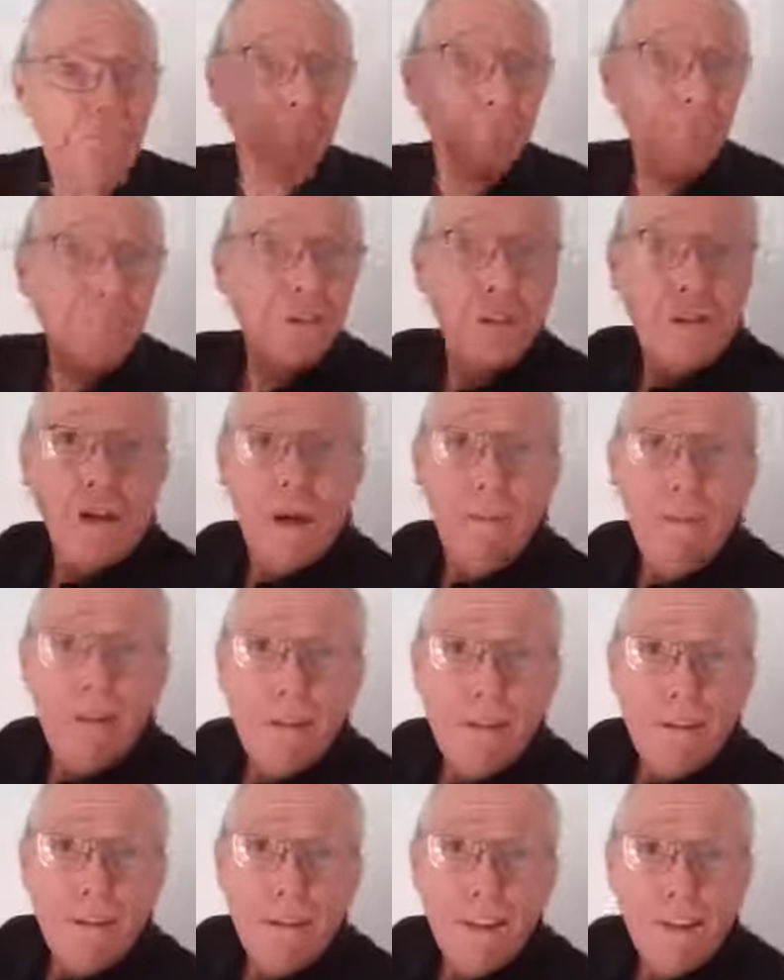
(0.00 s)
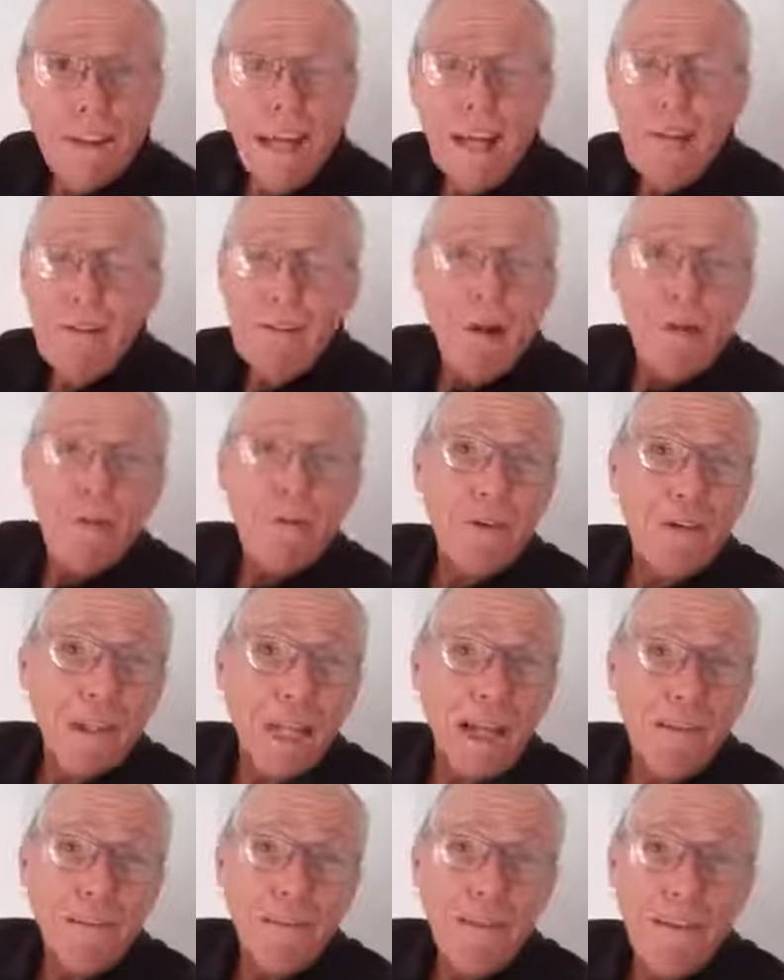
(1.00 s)
the scribbles, they sold for
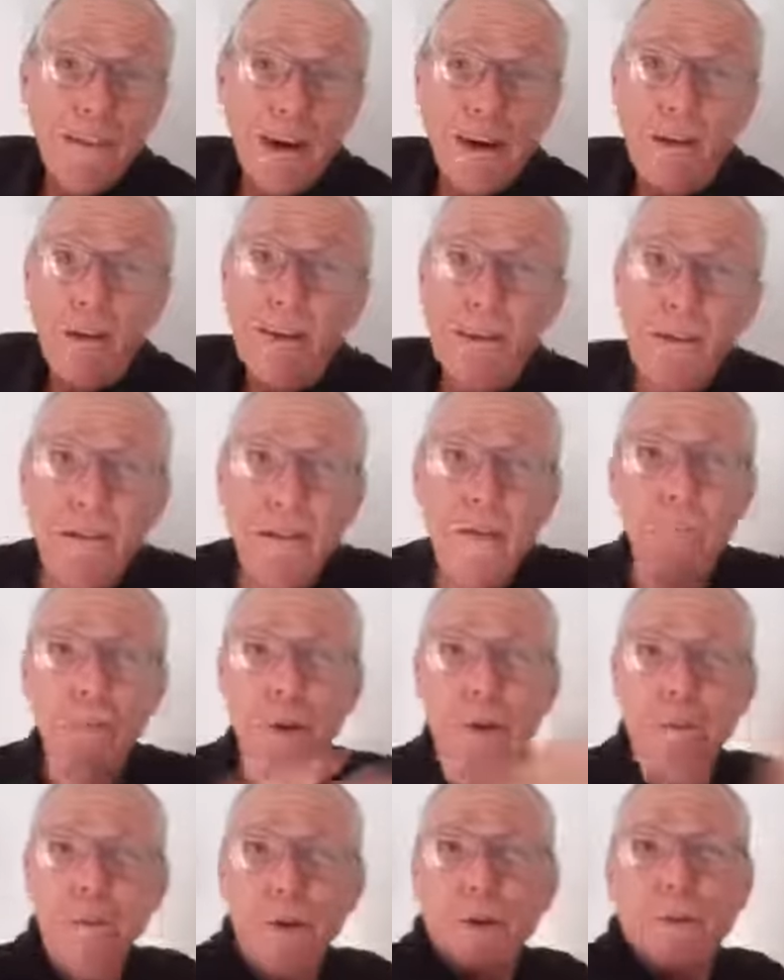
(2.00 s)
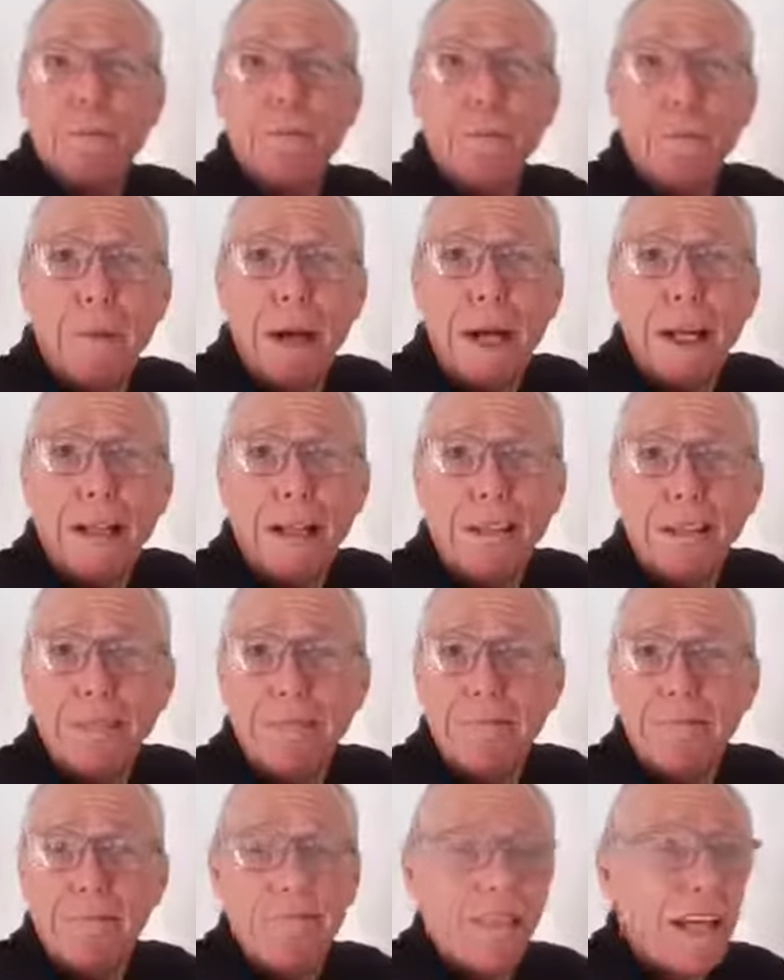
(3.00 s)
$1,000. The beautiful paintings,
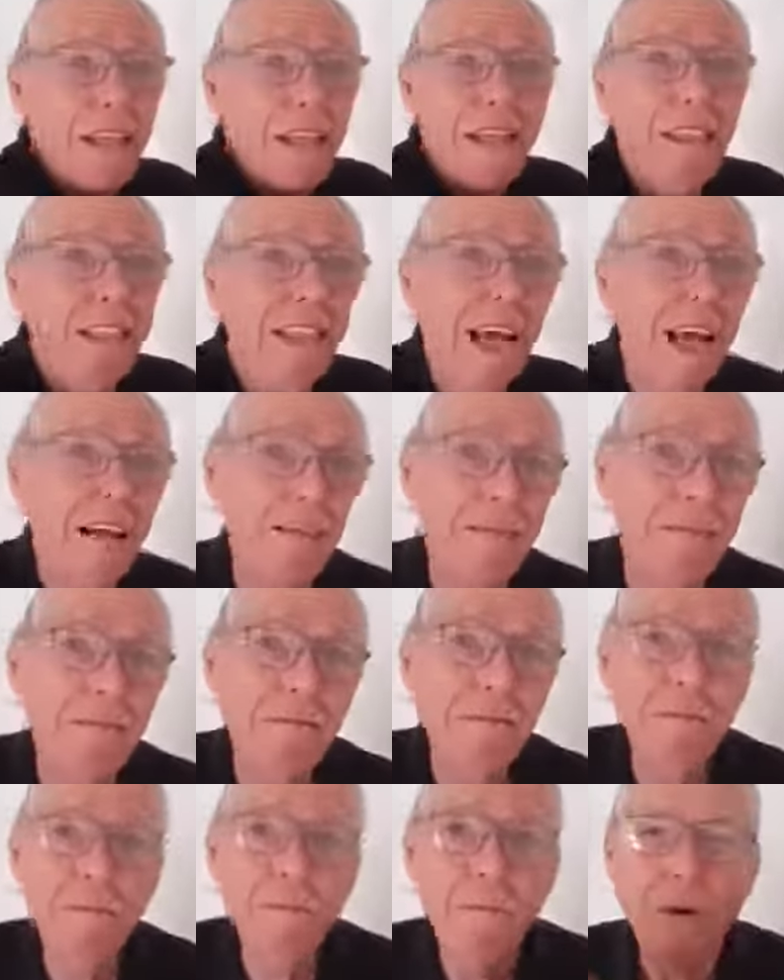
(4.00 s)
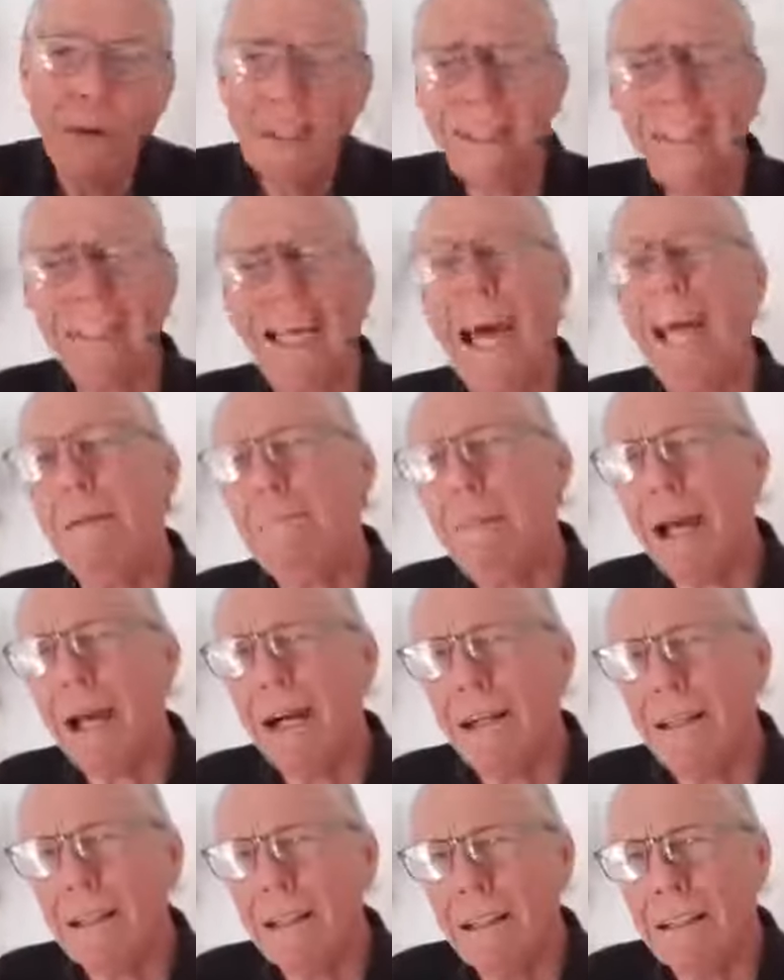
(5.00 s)
they didn't sell. What's that
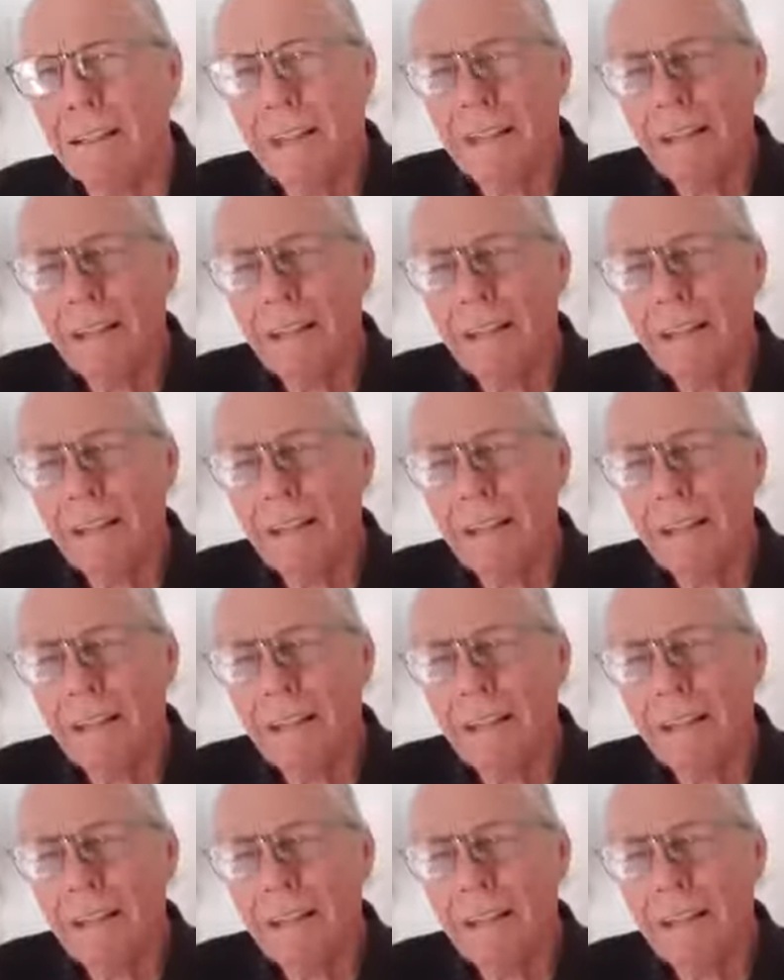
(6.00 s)
about?